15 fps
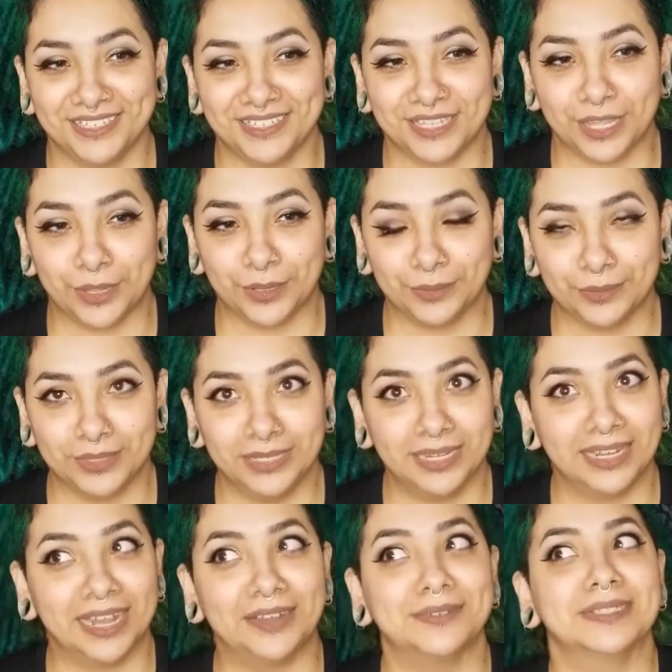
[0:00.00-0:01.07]
So
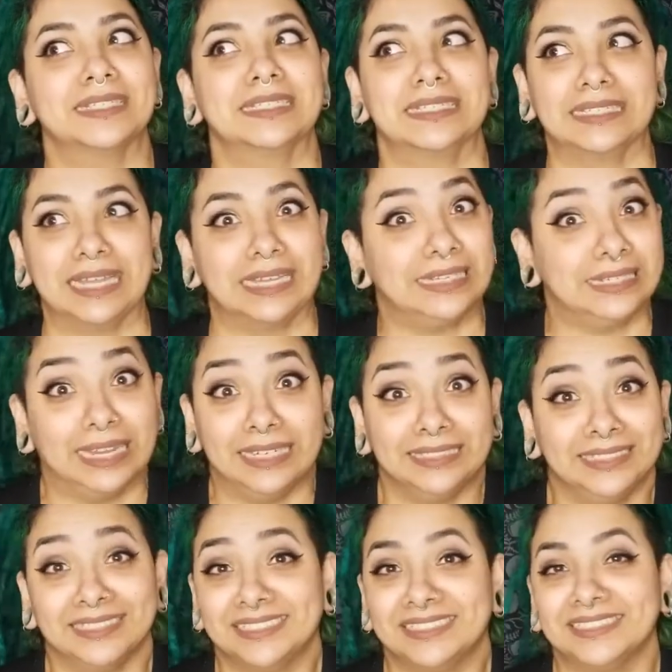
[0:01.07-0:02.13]
I
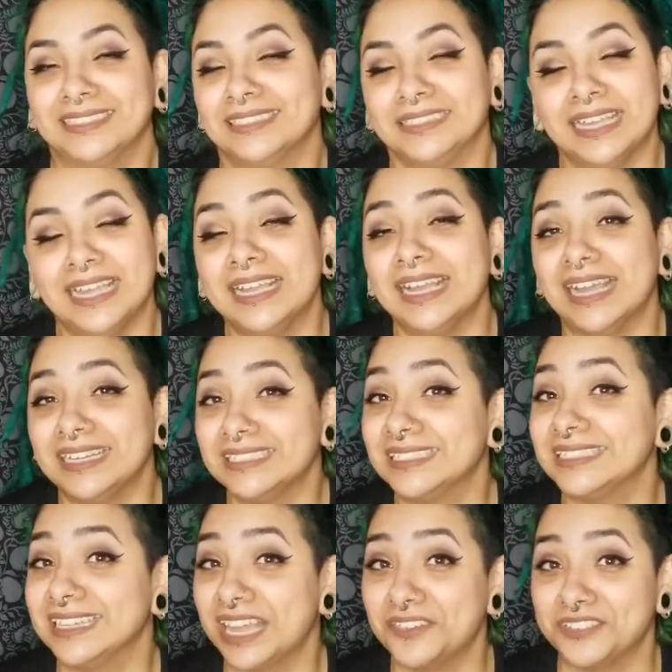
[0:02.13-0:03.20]
just
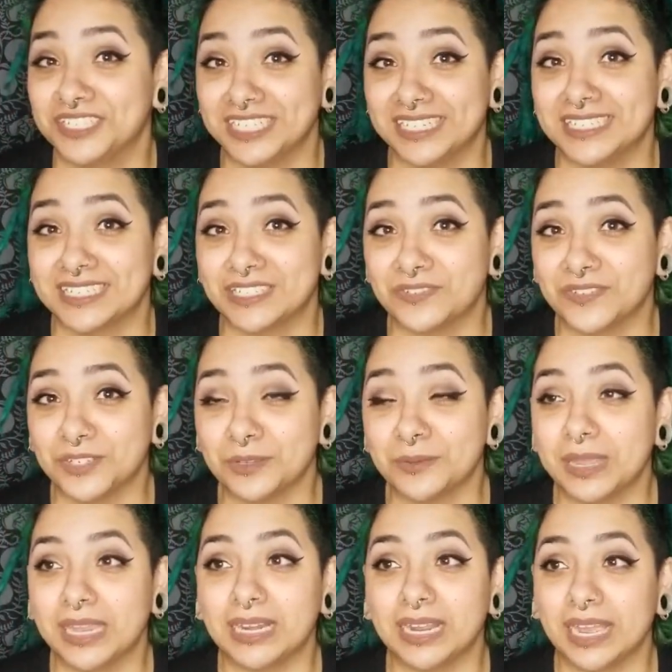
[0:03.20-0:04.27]
didn't have a chance to film.
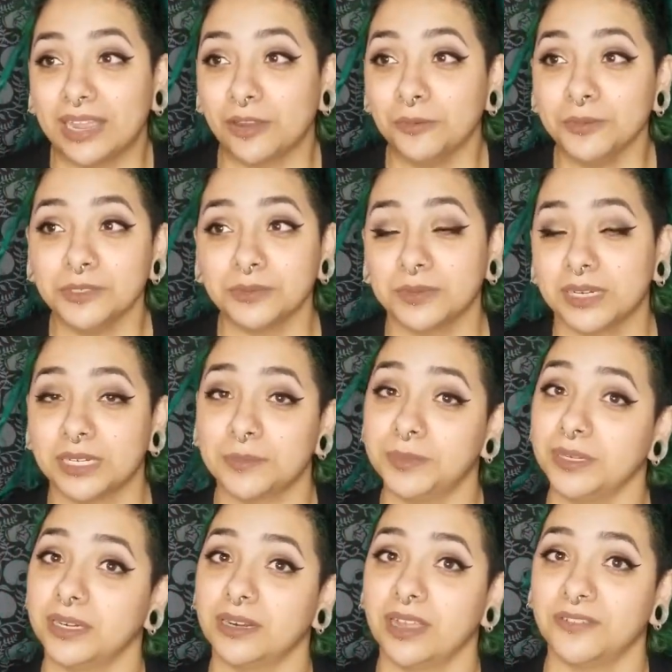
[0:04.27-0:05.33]
And I almost wanted to
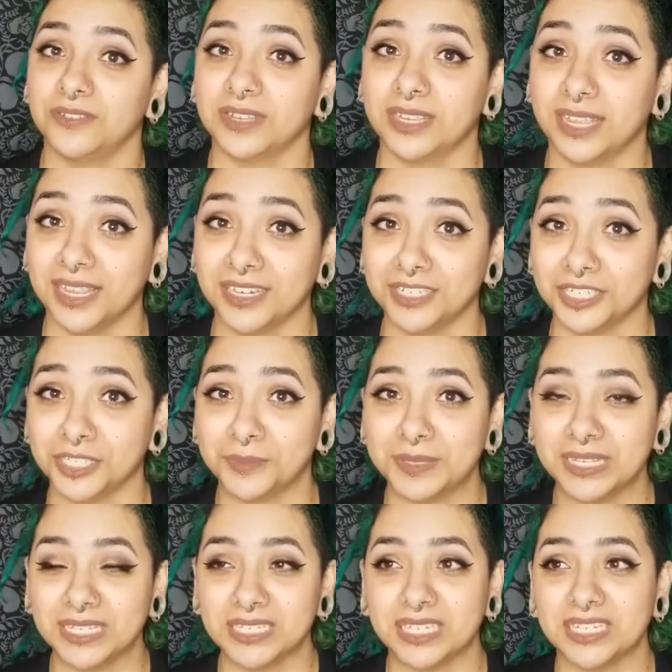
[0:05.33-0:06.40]
put it off again just
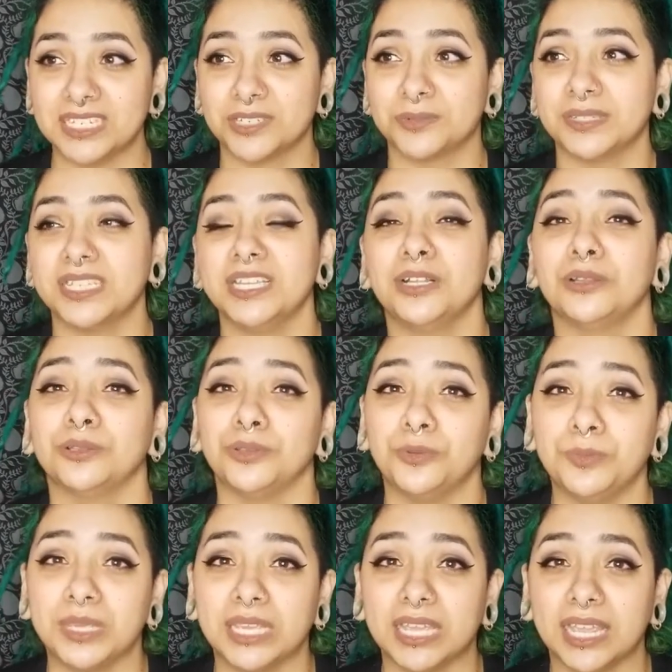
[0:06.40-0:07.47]
because it's really
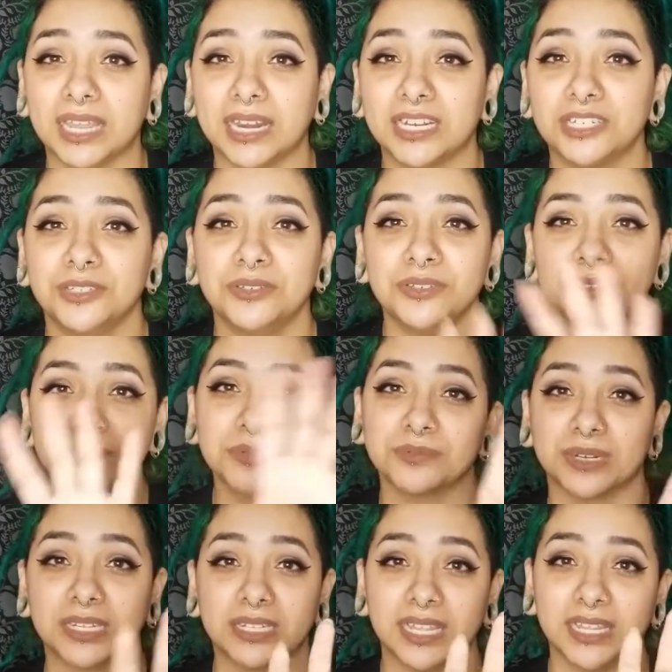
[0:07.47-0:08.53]
gloomy. And I do use a
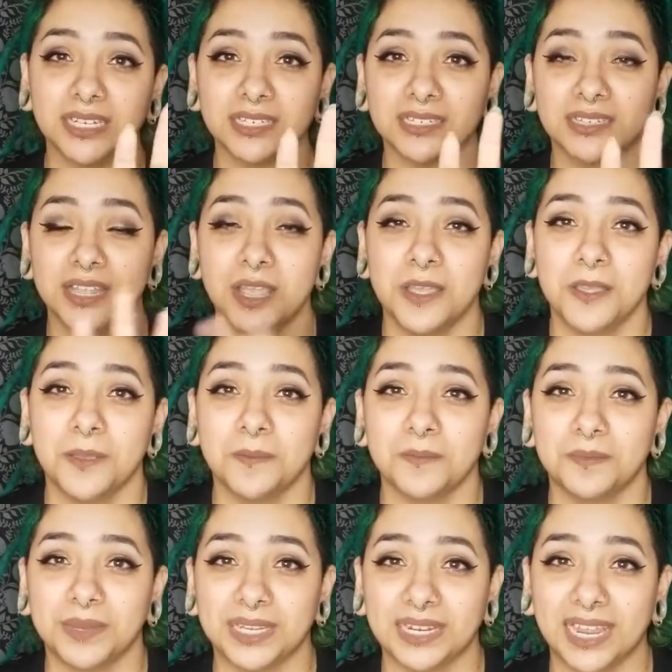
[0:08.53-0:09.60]
ring light,
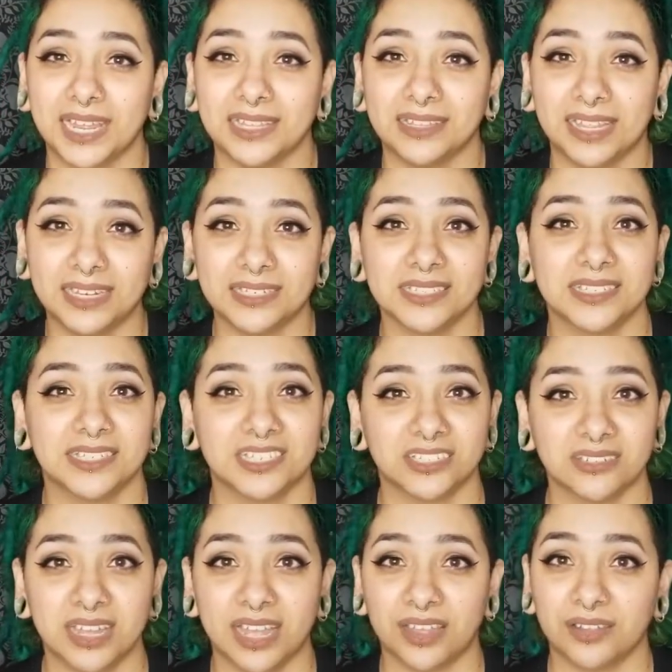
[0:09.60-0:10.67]
but I like to still
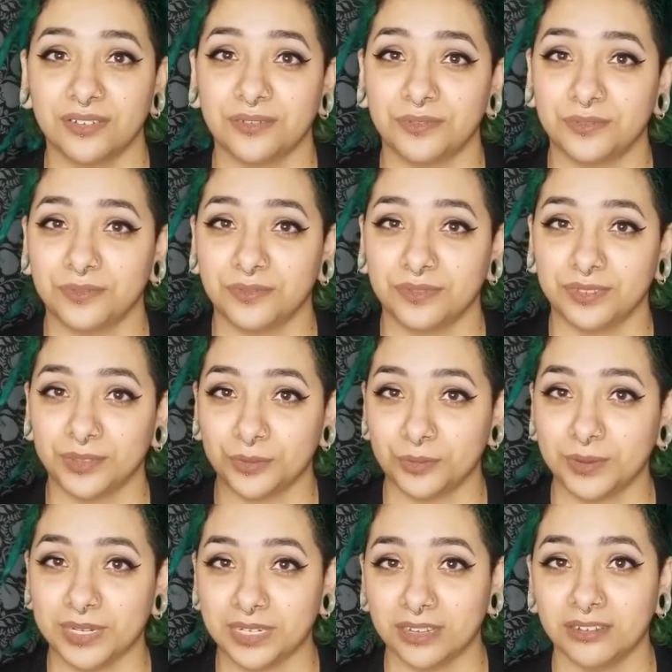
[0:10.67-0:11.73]
have the
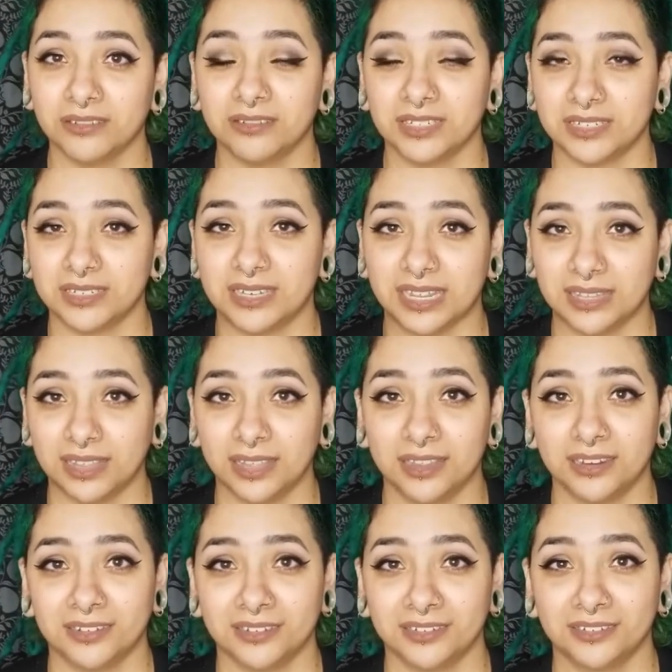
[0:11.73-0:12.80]
window, the daylight